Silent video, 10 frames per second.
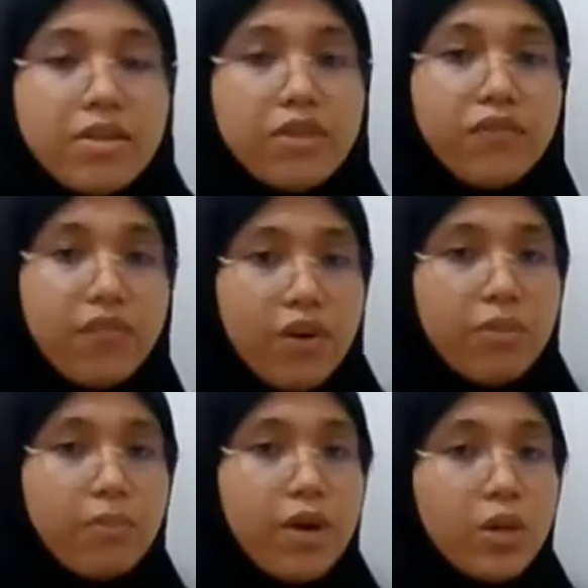The
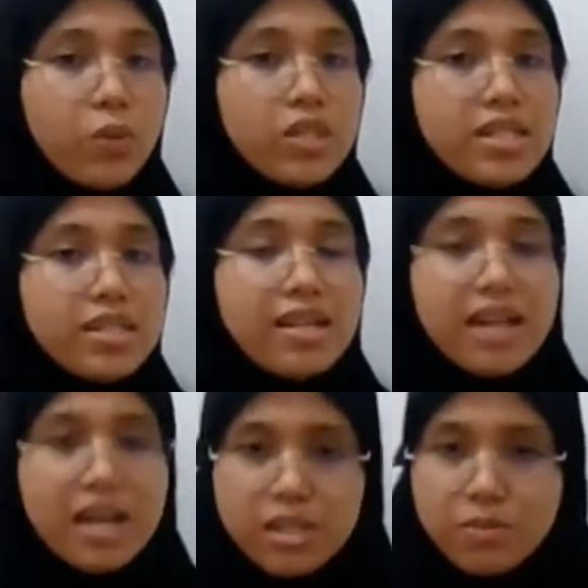fourth board, which is the
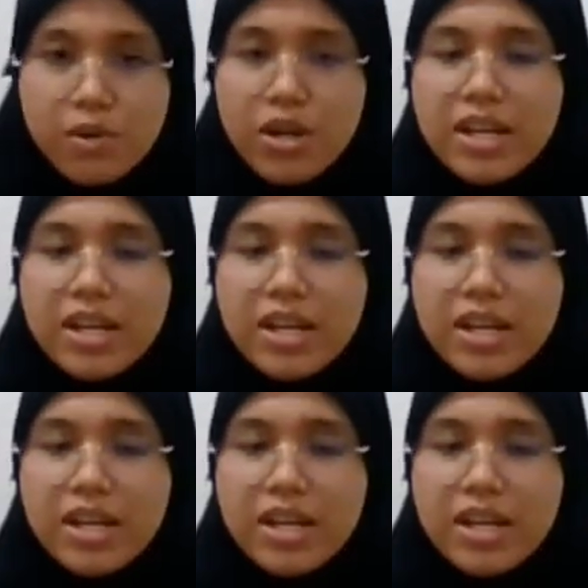last board,